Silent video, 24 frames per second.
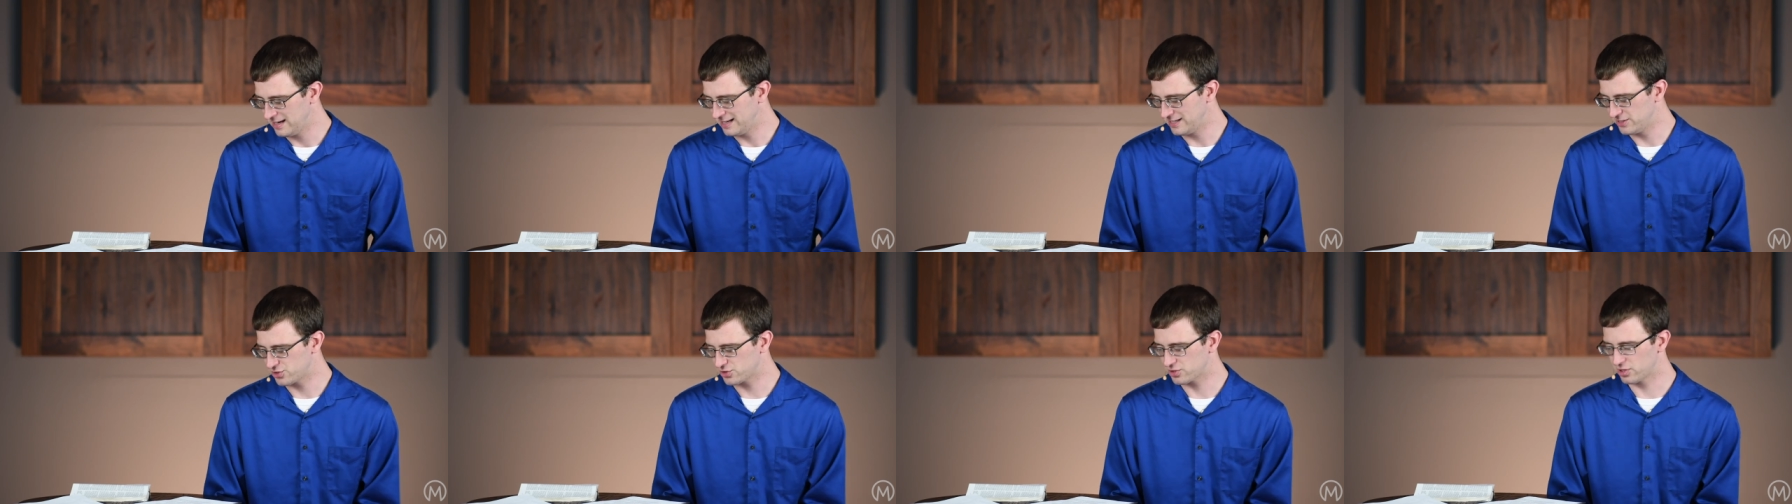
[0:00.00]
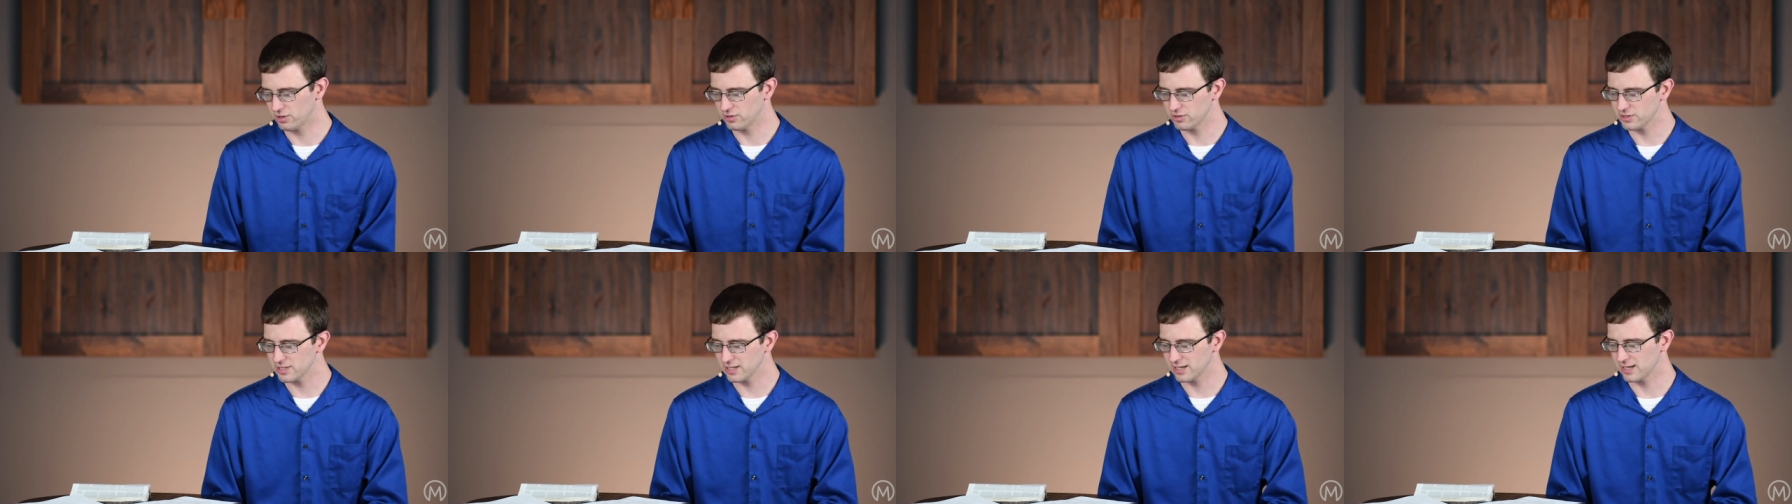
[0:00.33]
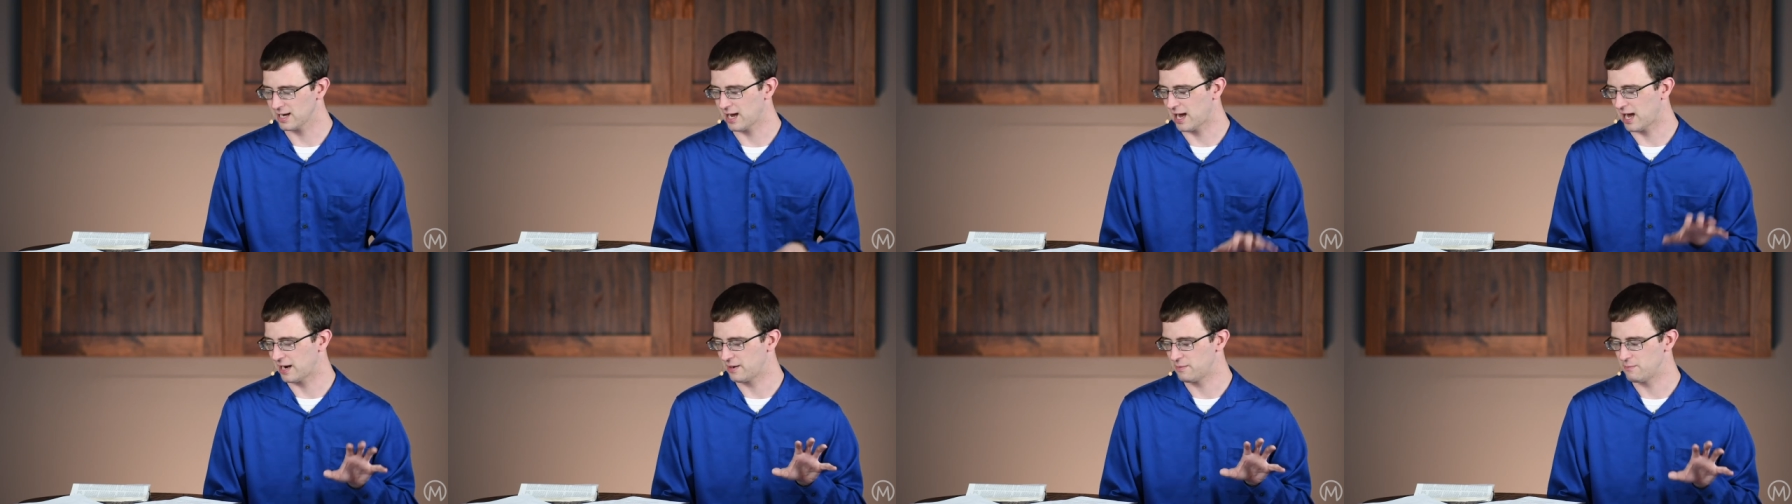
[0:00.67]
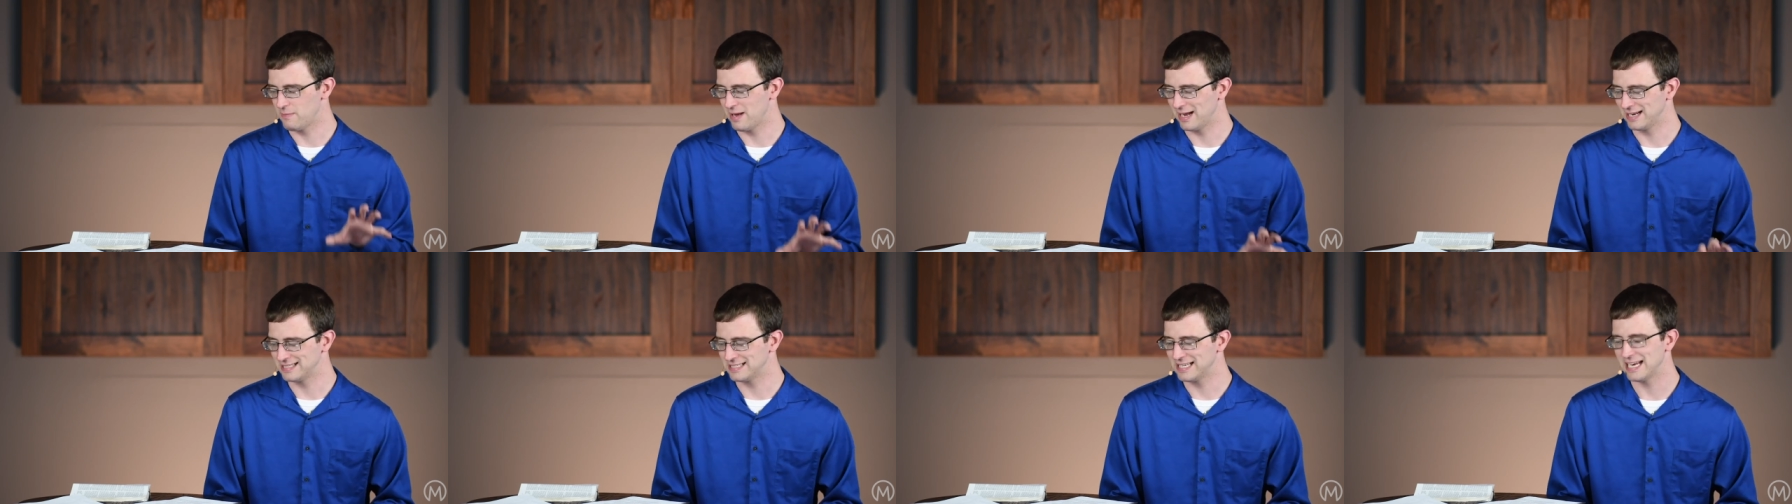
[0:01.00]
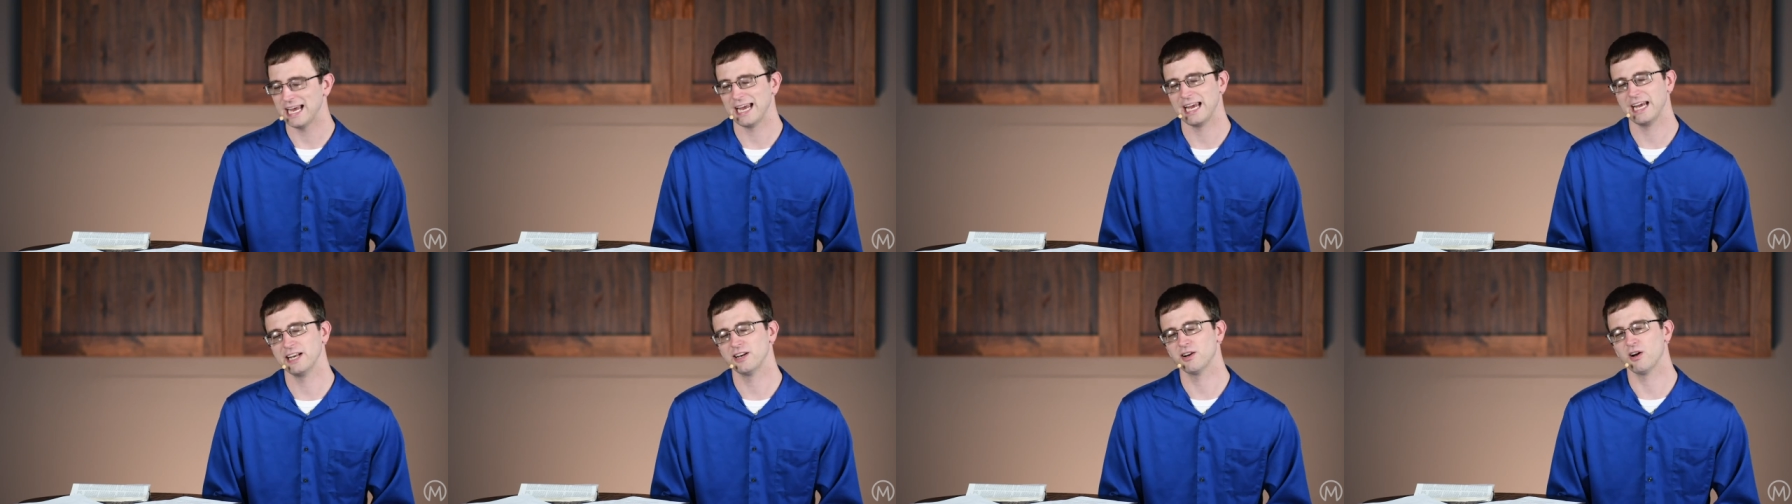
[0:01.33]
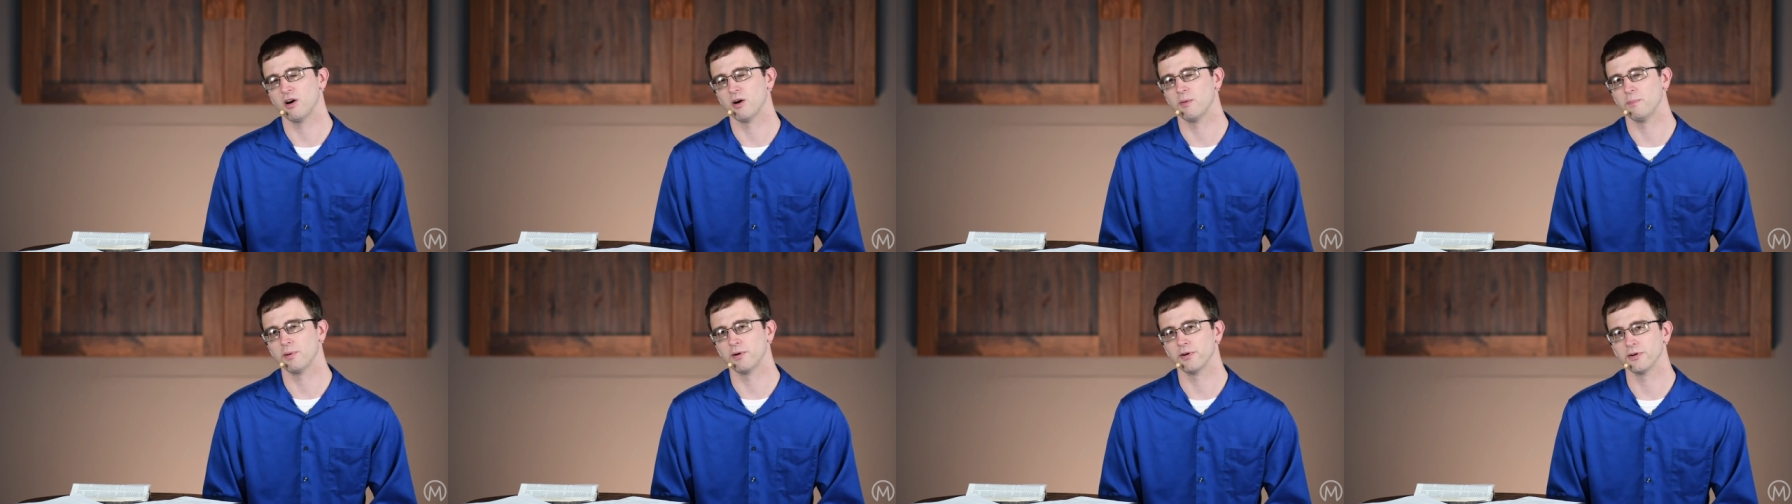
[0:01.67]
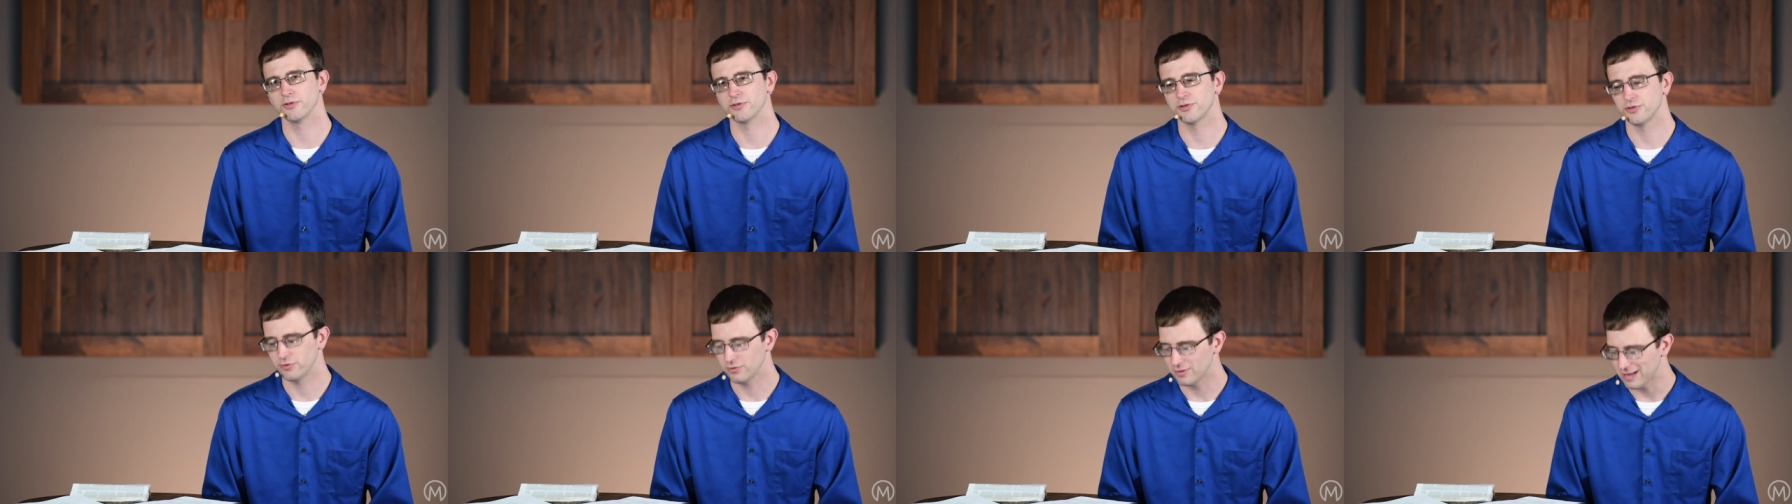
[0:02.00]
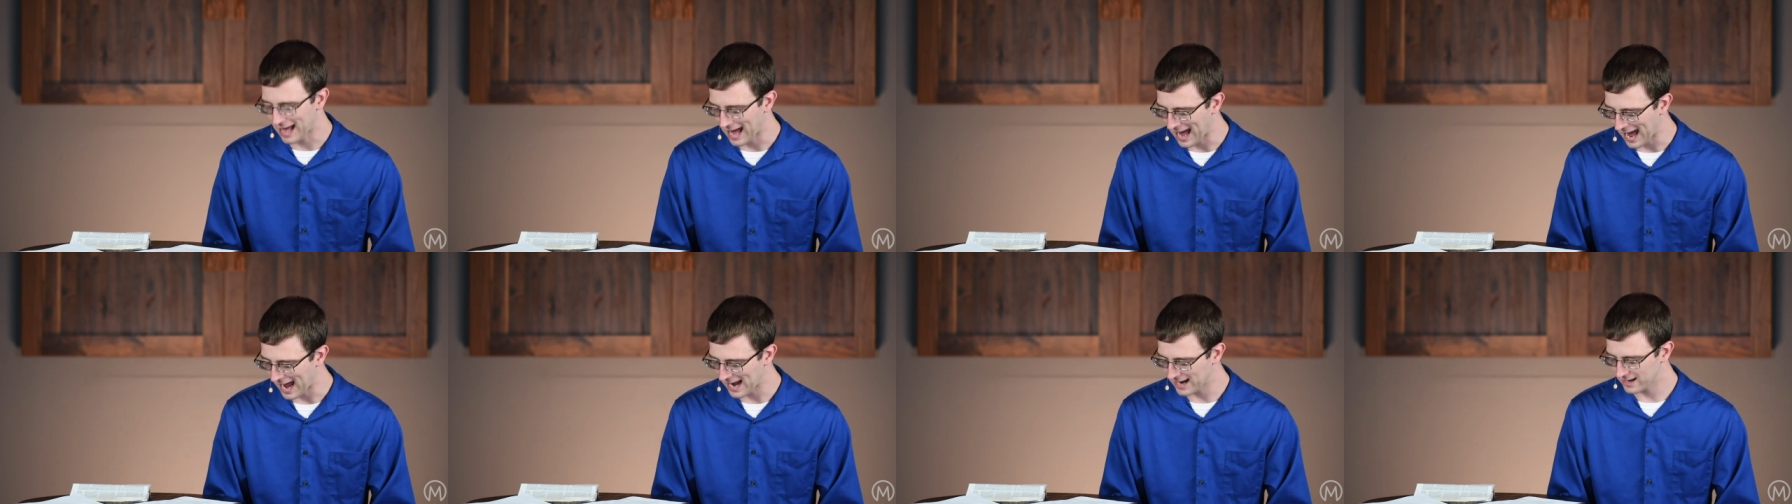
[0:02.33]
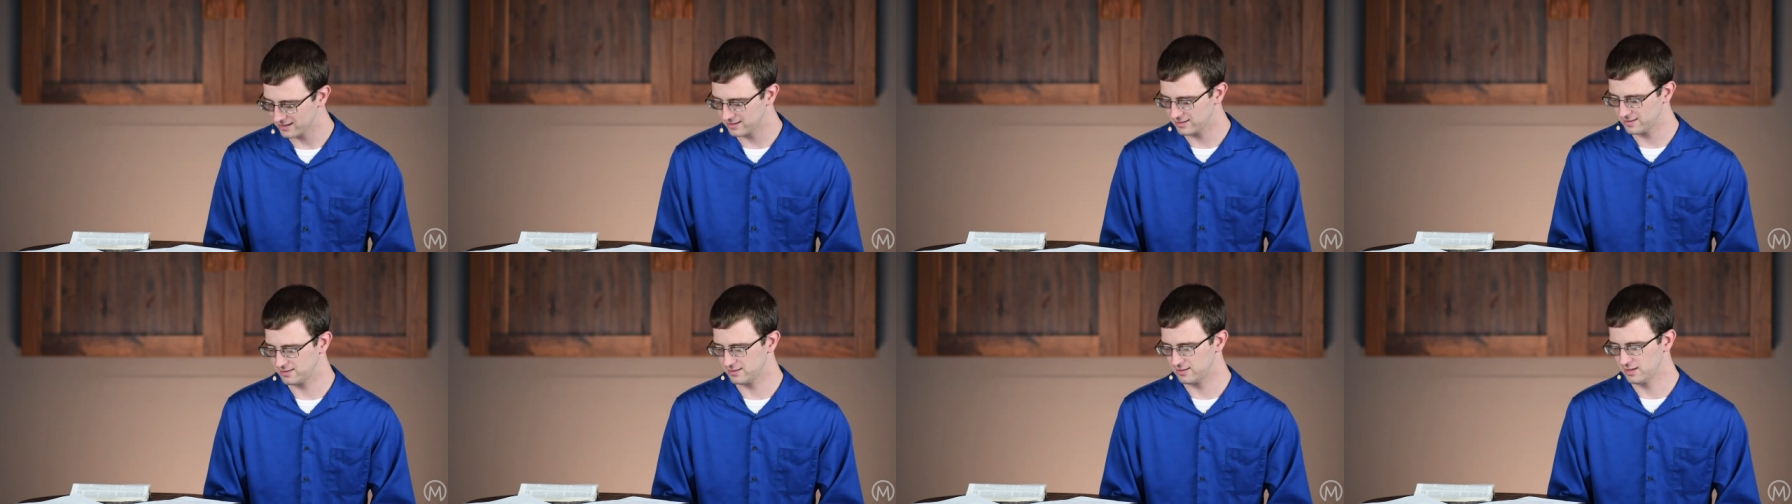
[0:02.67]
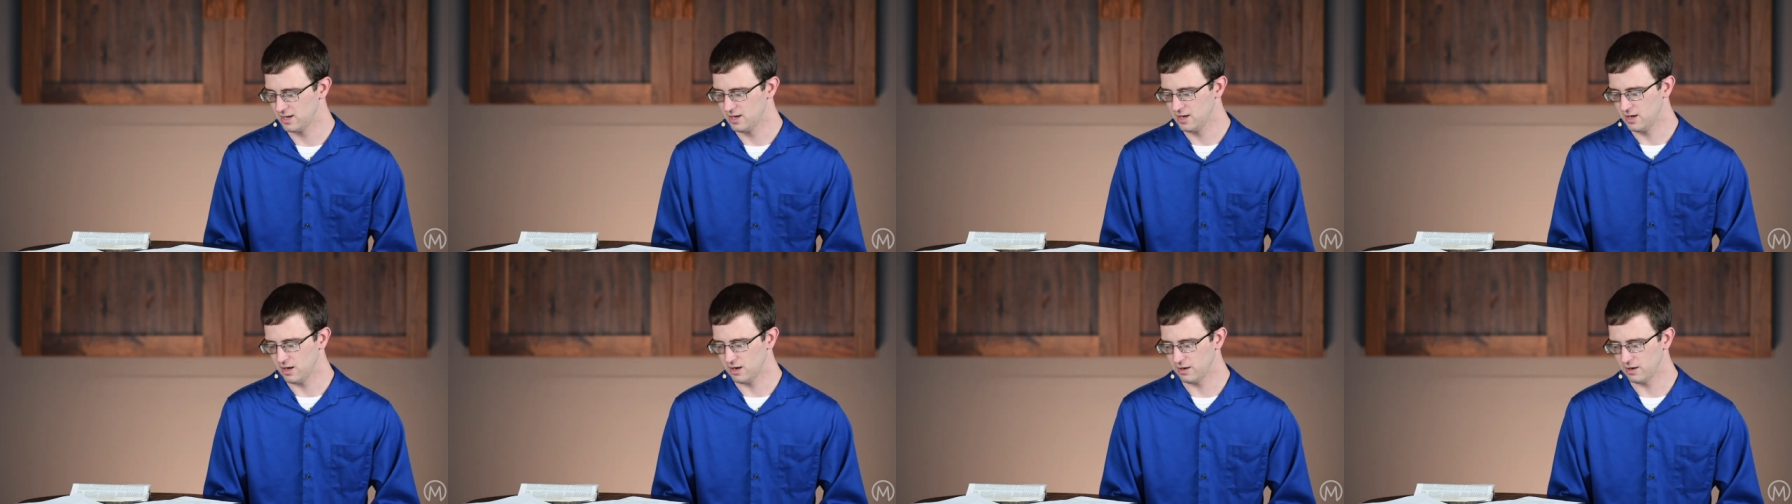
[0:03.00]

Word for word: is turn to God and maintain our personal acts